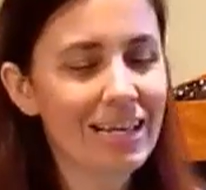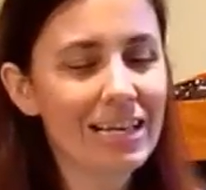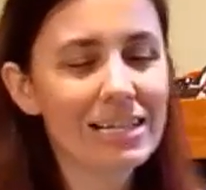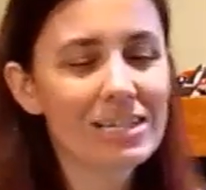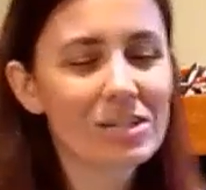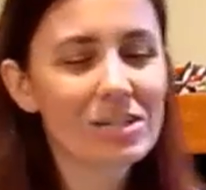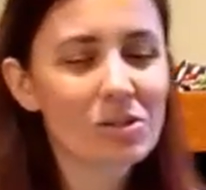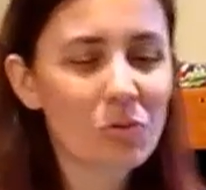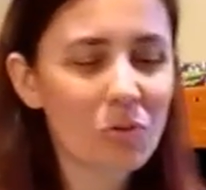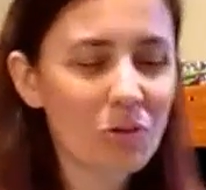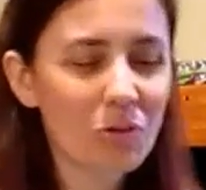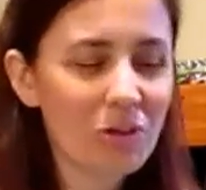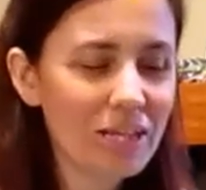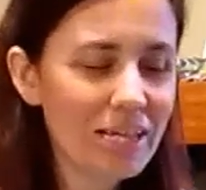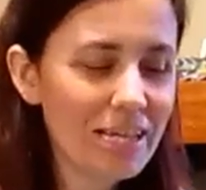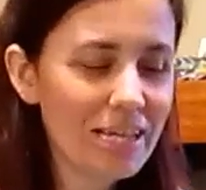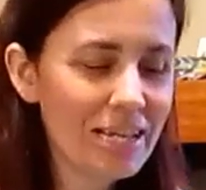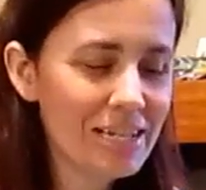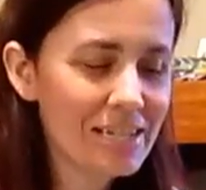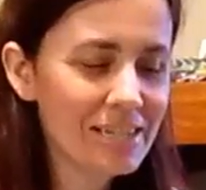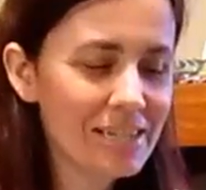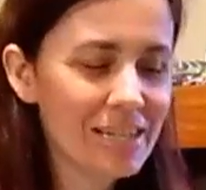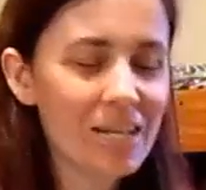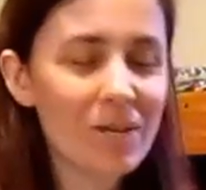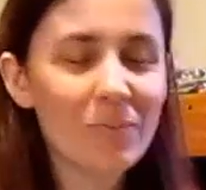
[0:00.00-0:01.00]
It's really
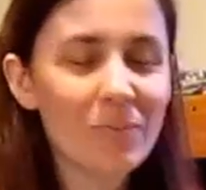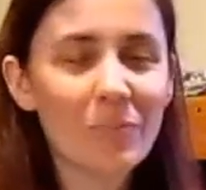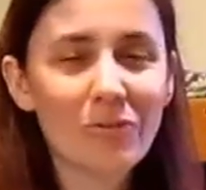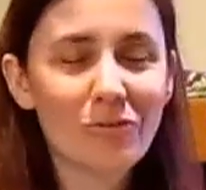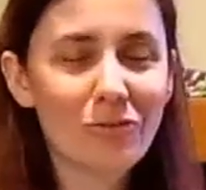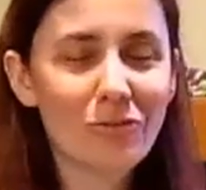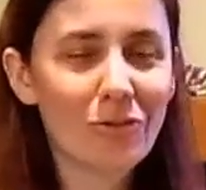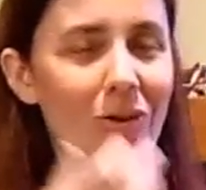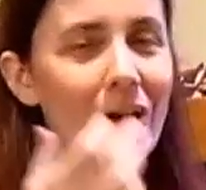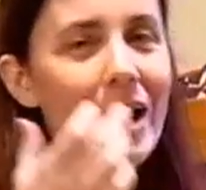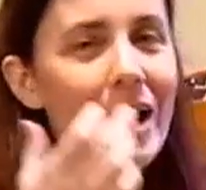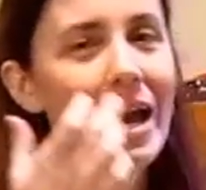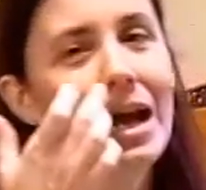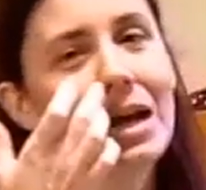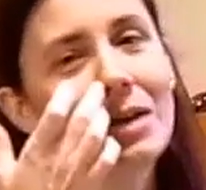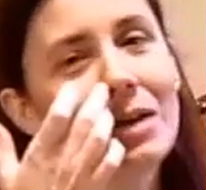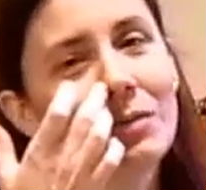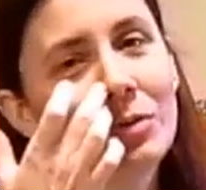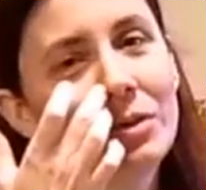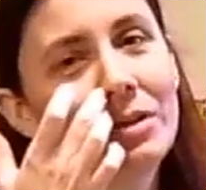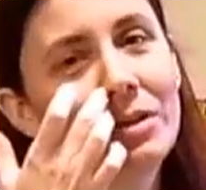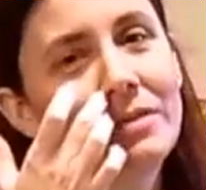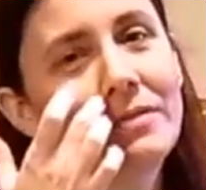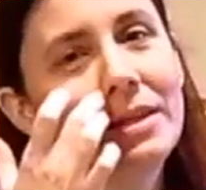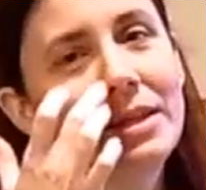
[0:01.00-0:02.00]
easy. Before I had
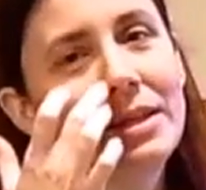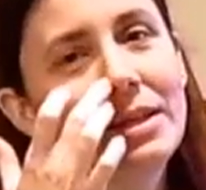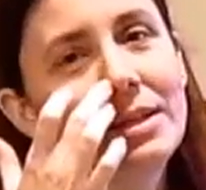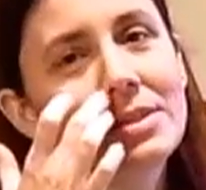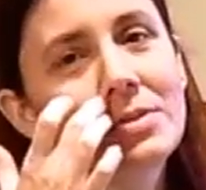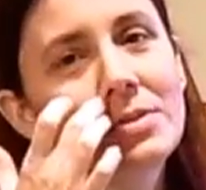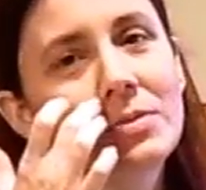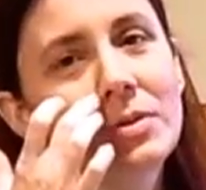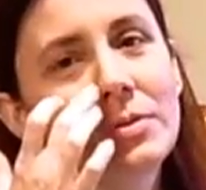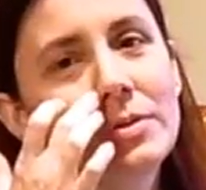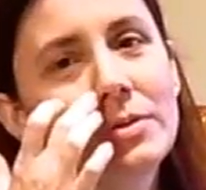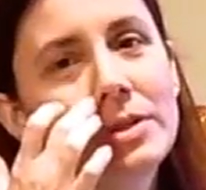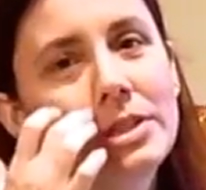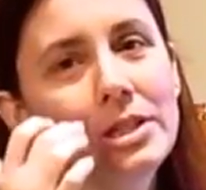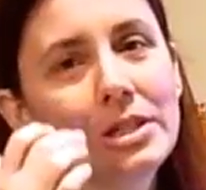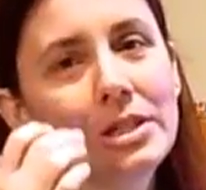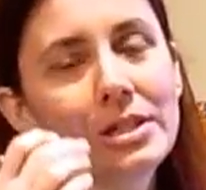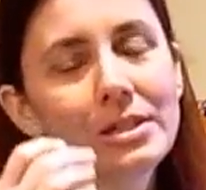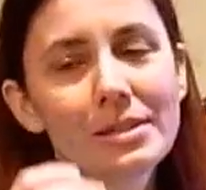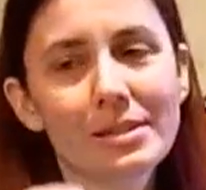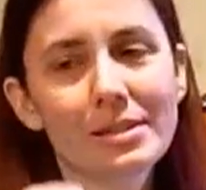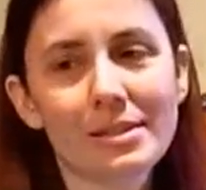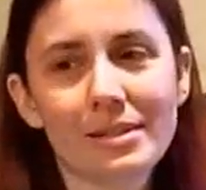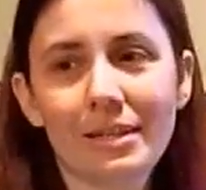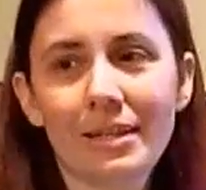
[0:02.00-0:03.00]
one of these, we would
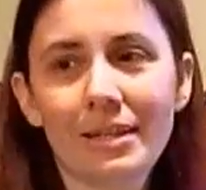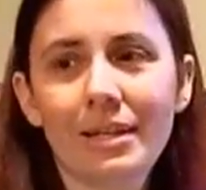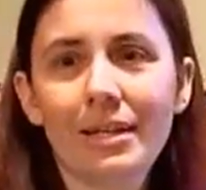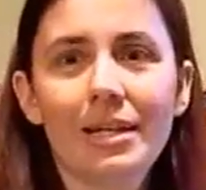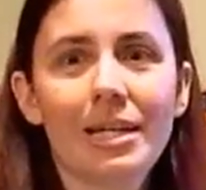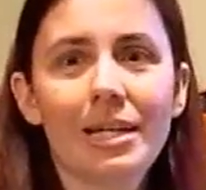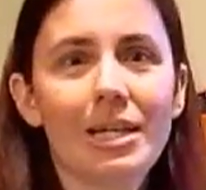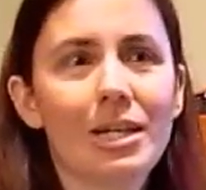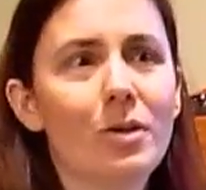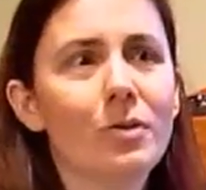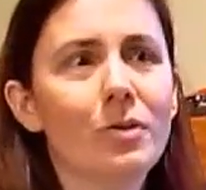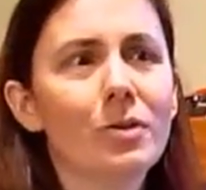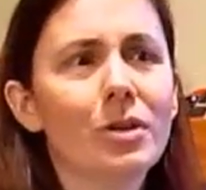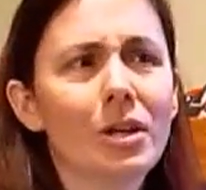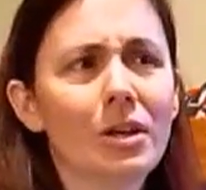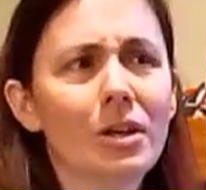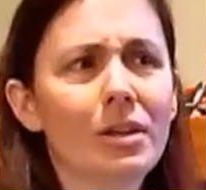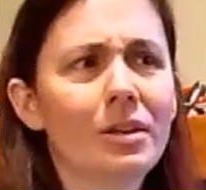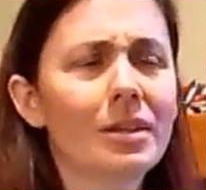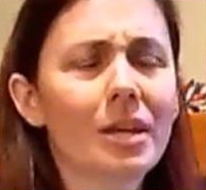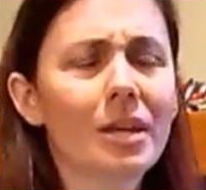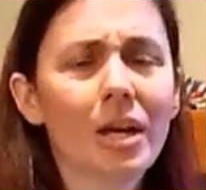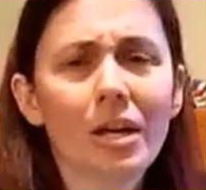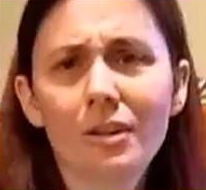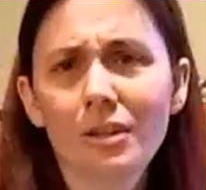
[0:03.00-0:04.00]
just
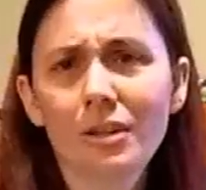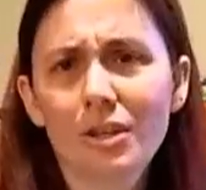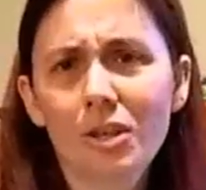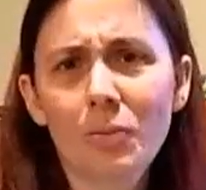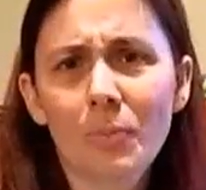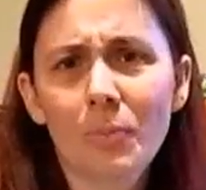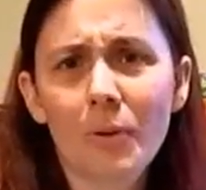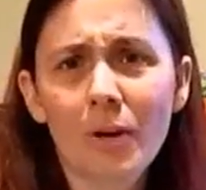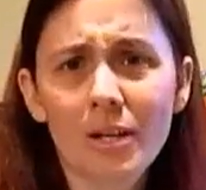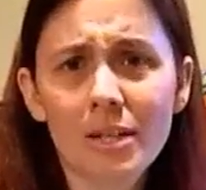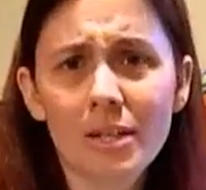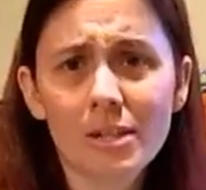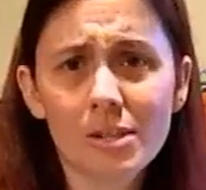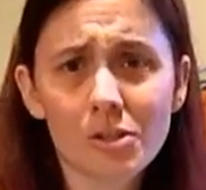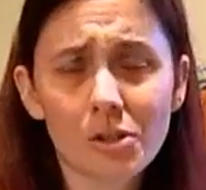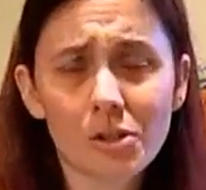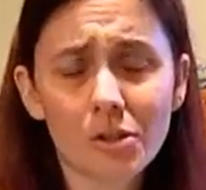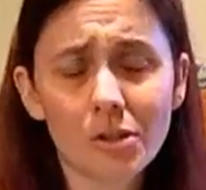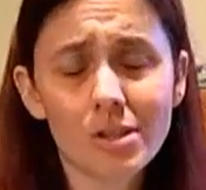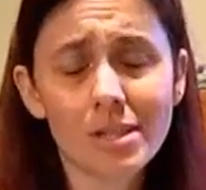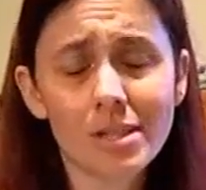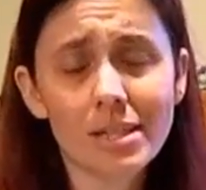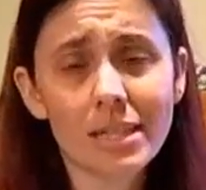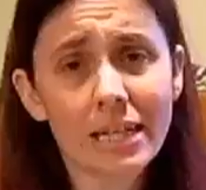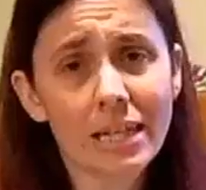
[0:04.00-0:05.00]
cut the coupon
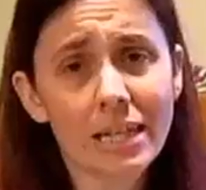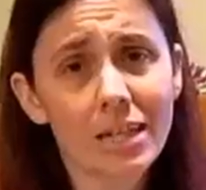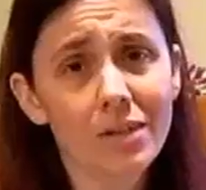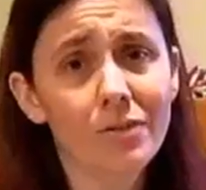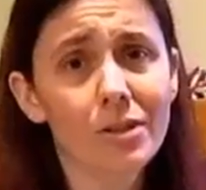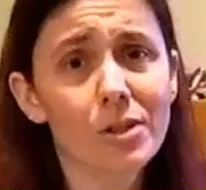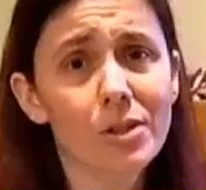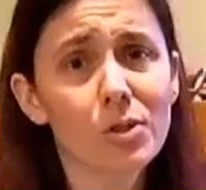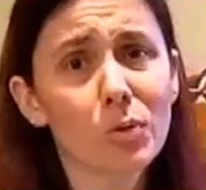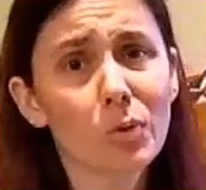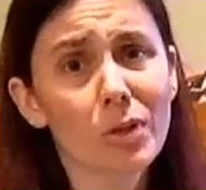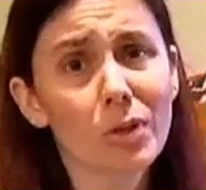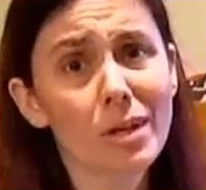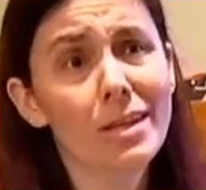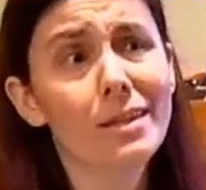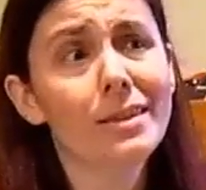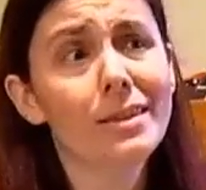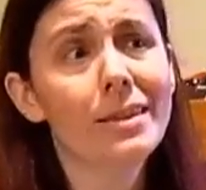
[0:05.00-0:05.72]
inserts individually.